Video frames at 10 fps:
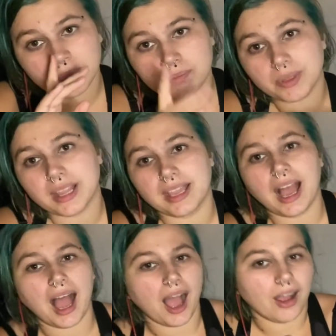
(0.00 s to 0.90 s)
But like,
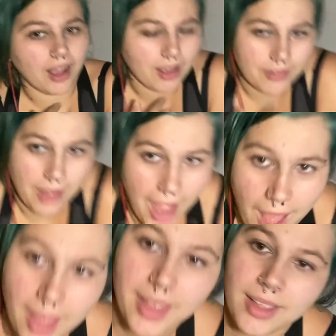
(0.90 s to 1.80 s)

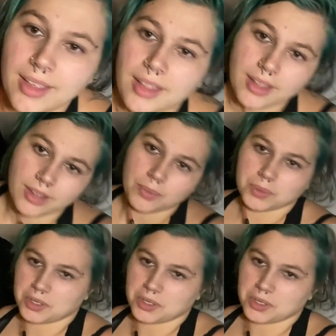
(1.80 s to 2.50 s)
I would